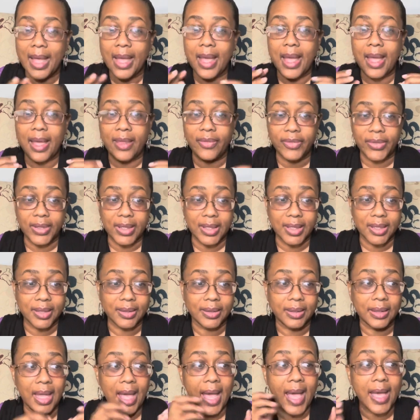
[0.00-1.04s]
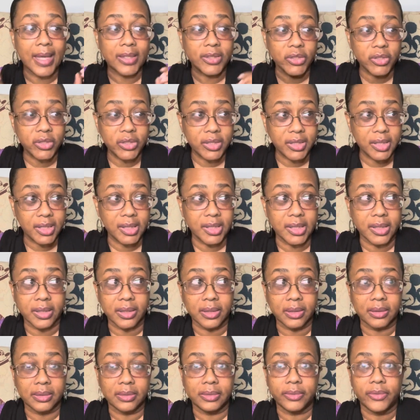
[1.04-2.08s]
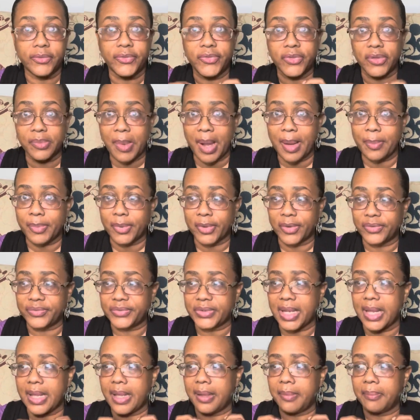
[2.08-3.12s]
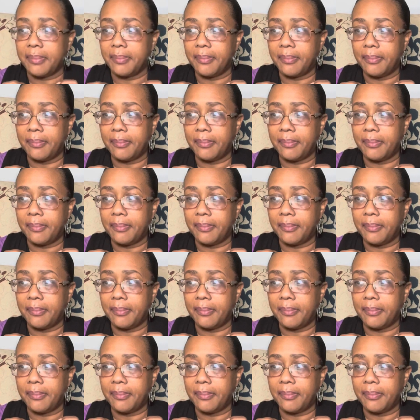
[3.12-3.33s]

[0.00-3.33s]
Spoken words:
And then last year for my birthday,